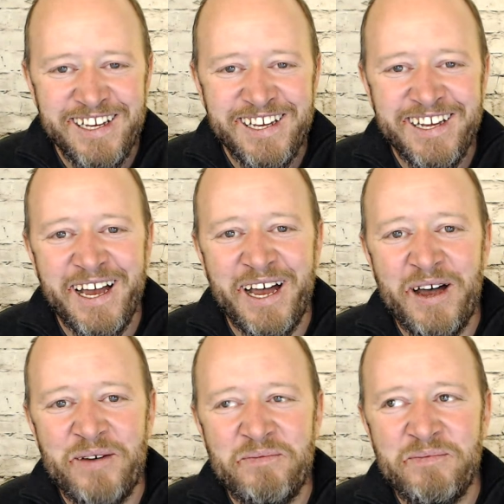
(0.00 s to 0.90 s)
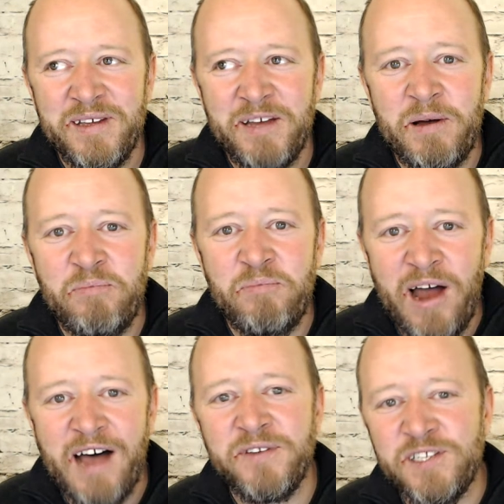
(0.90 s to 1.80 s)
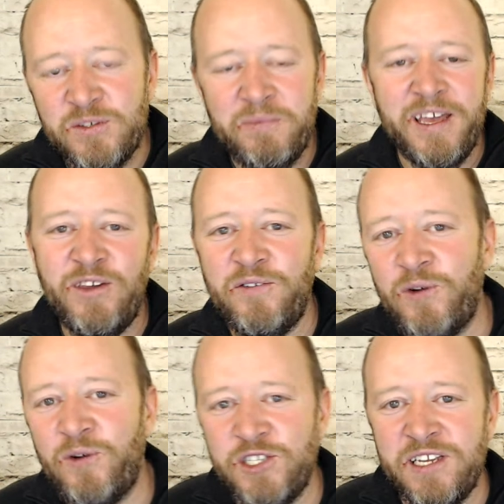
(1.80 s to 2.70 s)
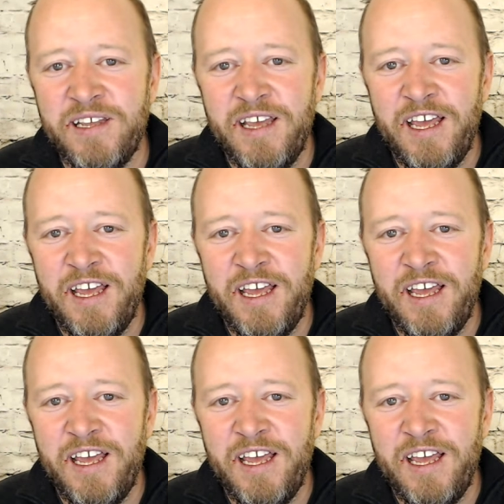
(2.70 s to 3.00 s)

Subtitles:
but profits will make you a fortune.